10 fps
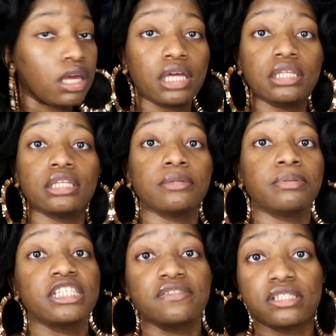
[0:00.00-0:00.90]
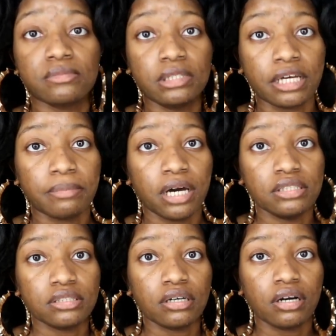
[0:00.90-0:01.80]
and then the placement smell like
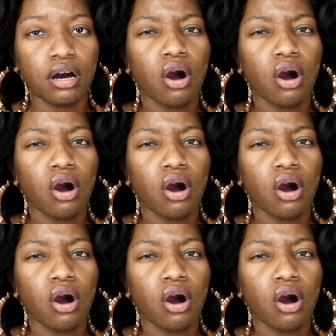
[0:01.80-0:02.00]
pine sol